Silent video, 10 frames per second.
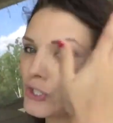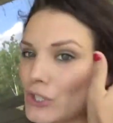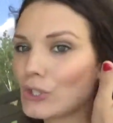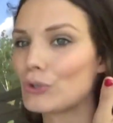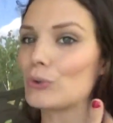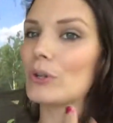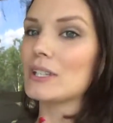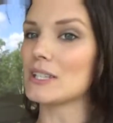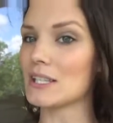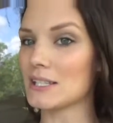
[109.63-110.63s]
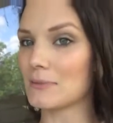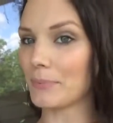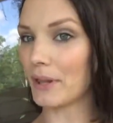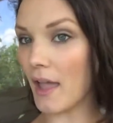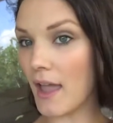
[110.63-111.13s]
to
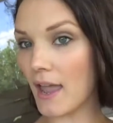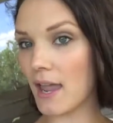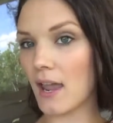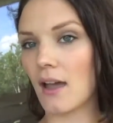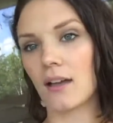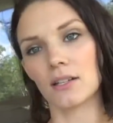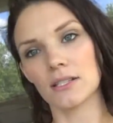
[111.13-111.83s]
display